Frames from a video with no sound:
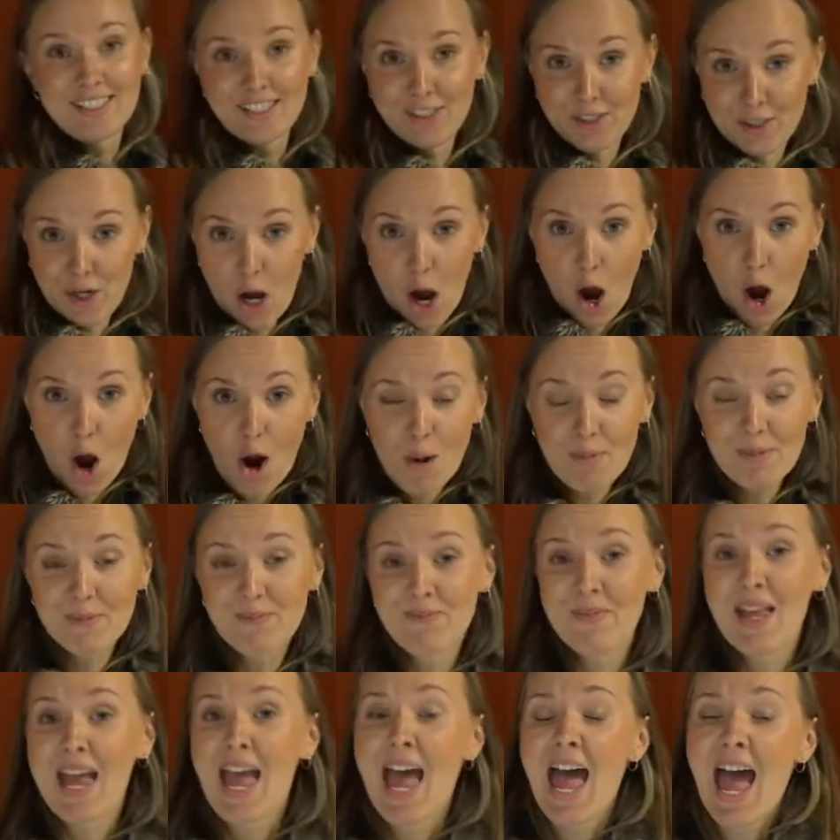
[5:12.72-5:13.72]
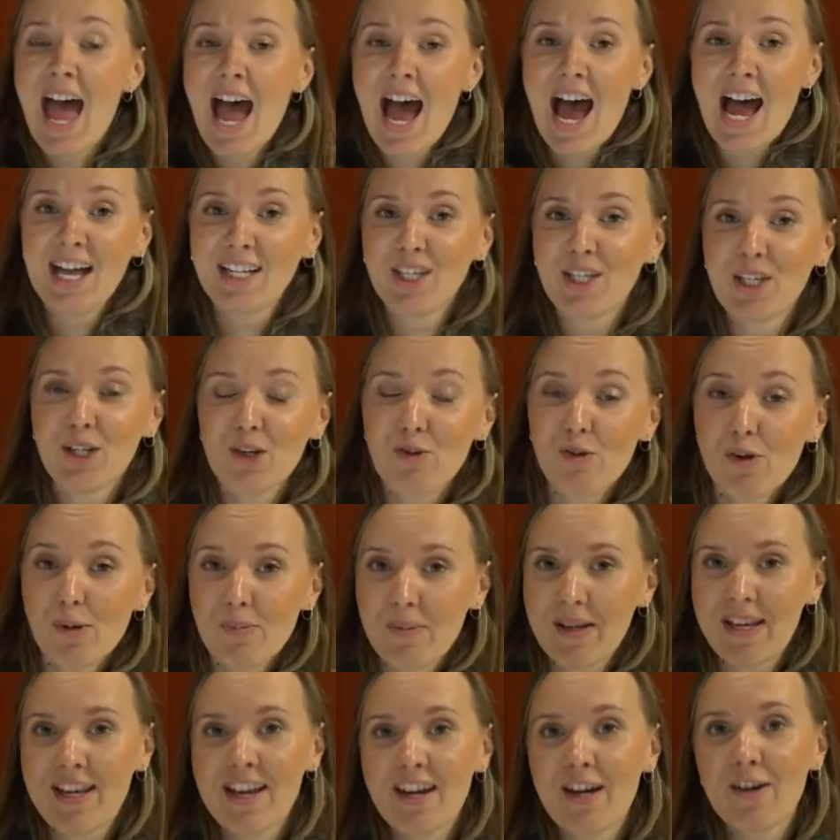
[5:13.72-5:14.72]
the knob, and you will
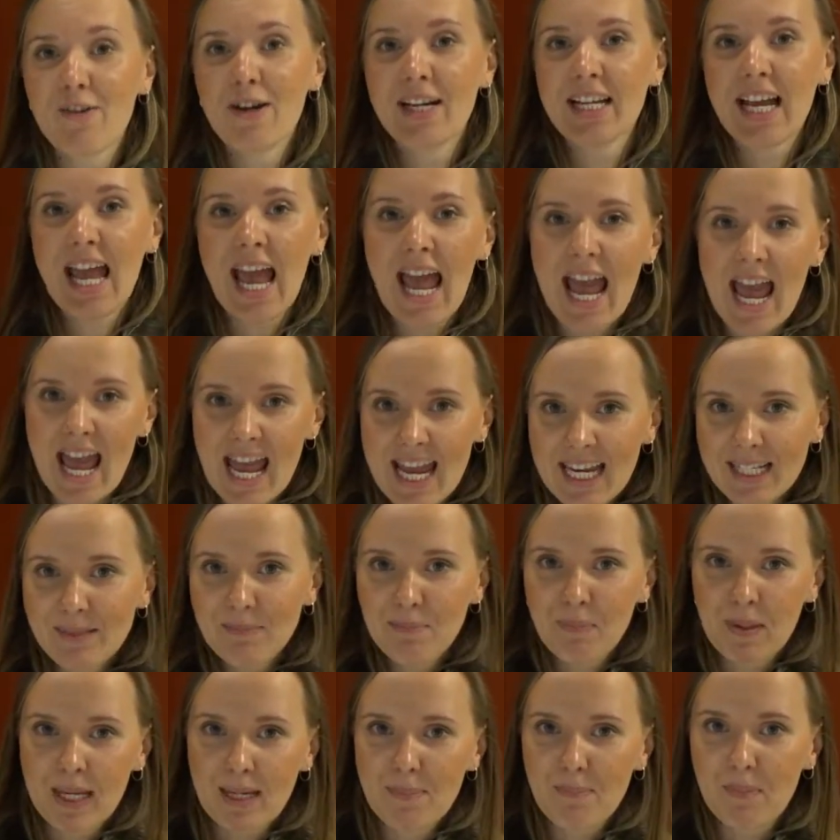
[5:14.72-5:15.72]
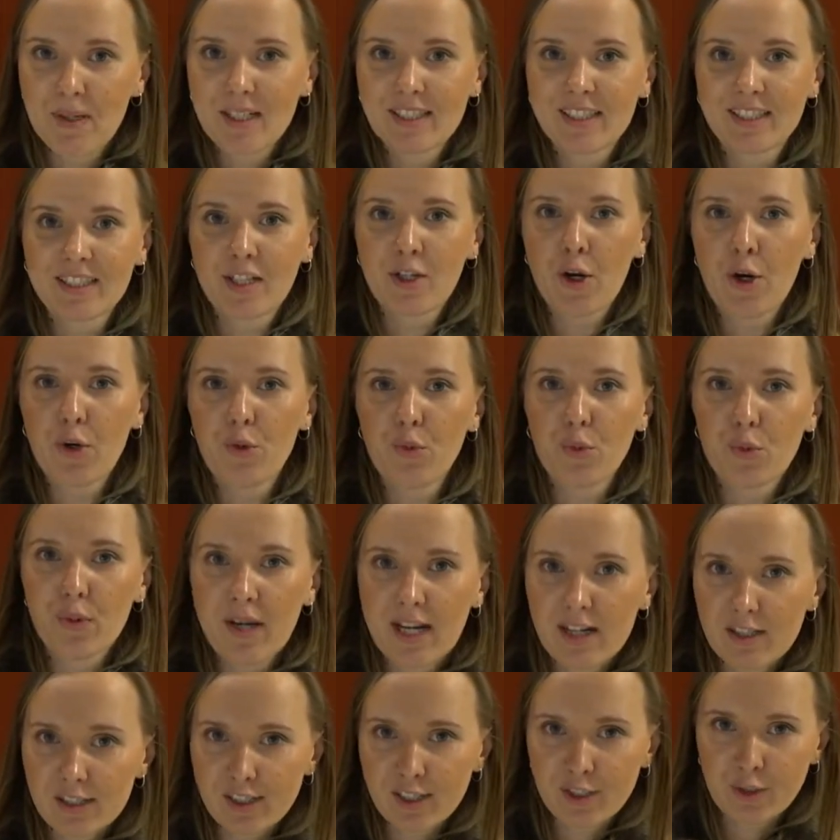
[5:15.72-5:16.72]
be hearing 8 people's
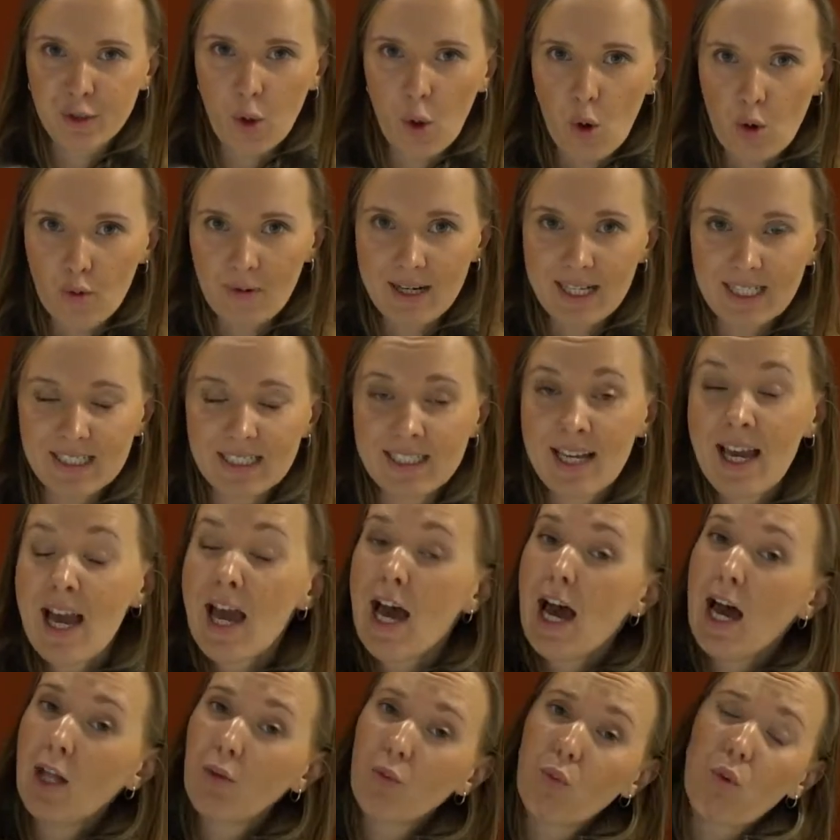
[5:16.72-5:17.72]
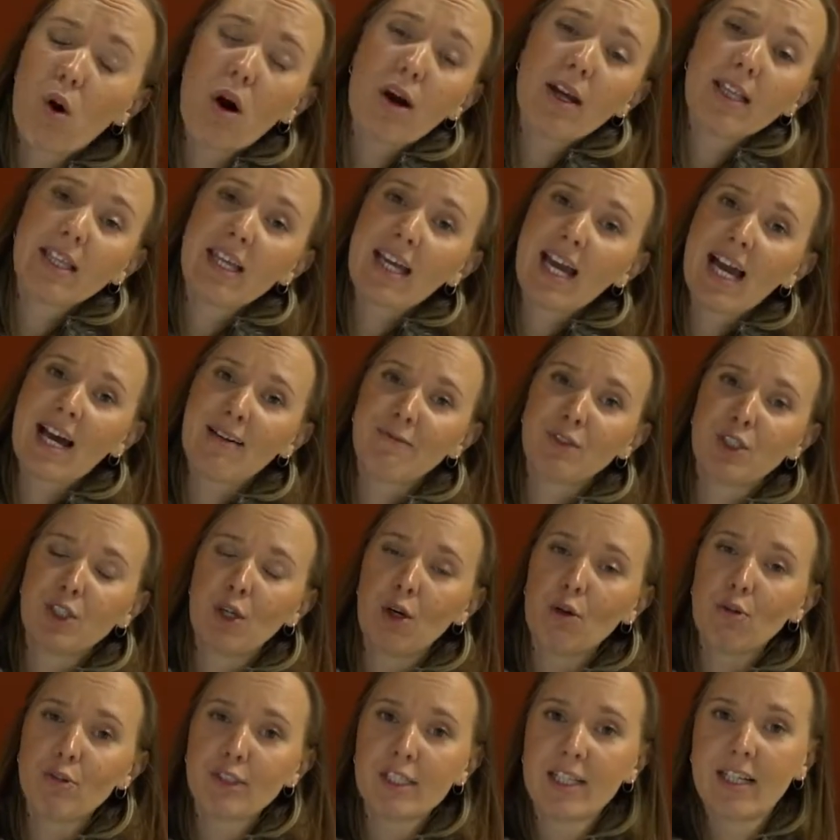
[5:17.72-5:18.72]
career stories and why they have
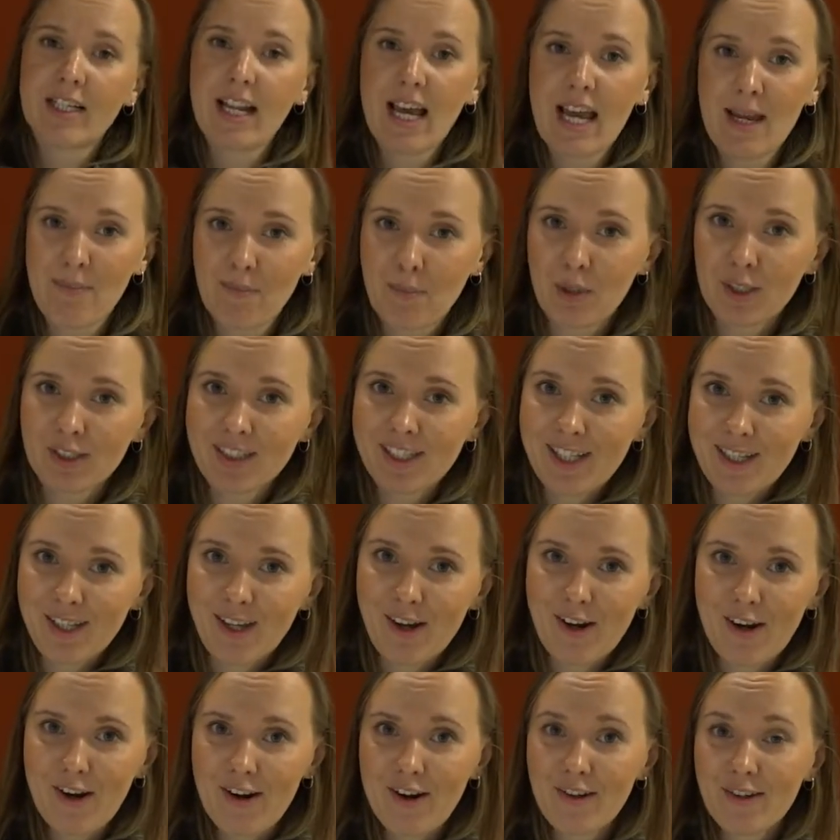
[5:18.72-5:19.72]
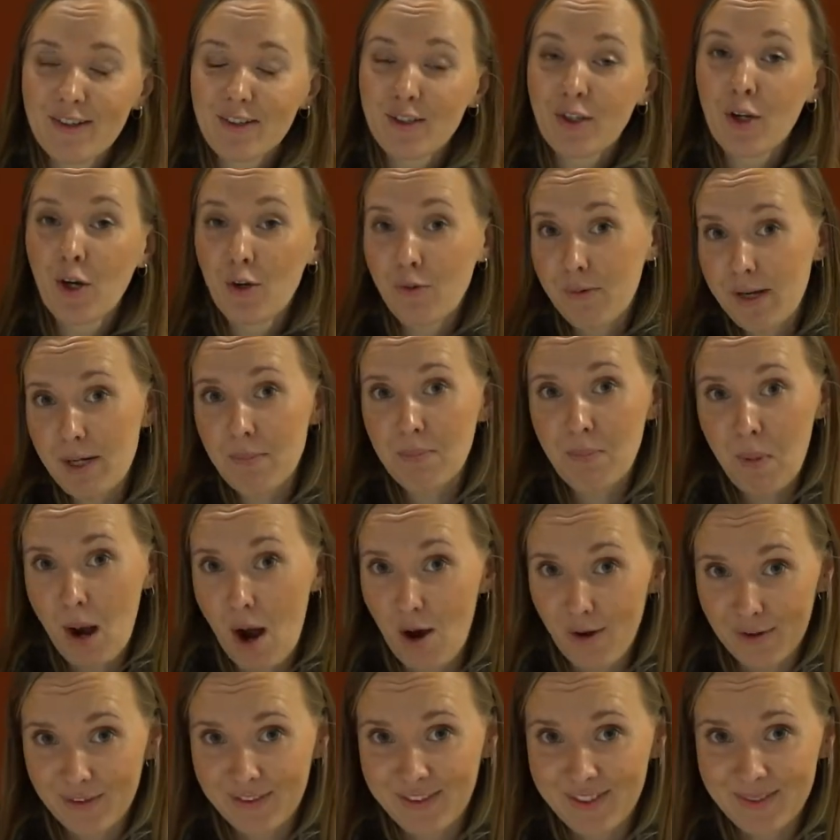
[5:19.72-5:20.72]
chosen a particular career
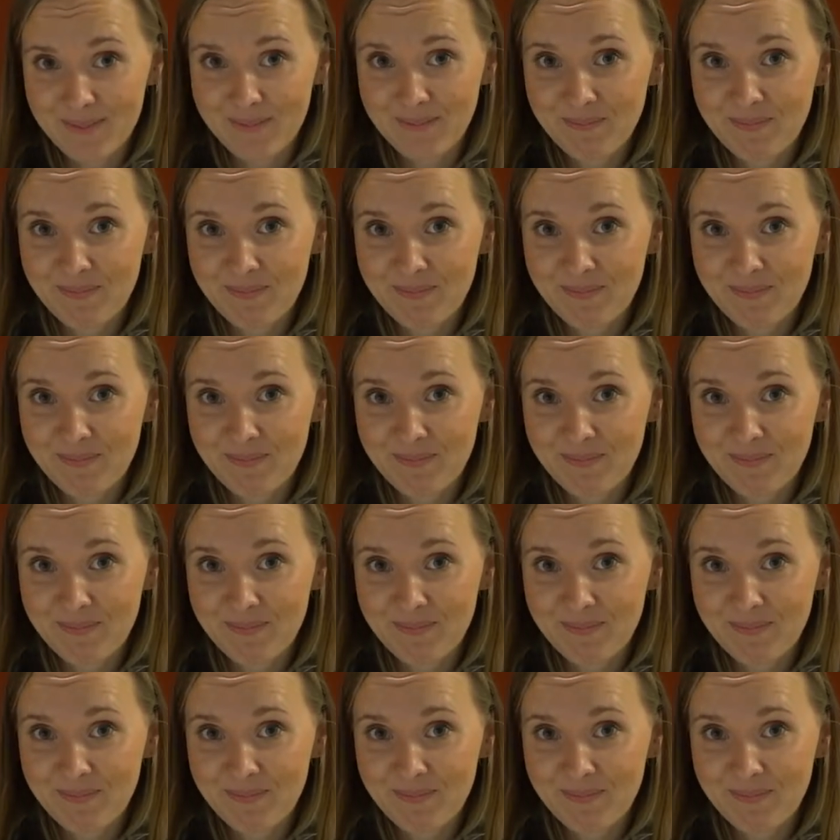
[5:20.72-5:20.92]
path.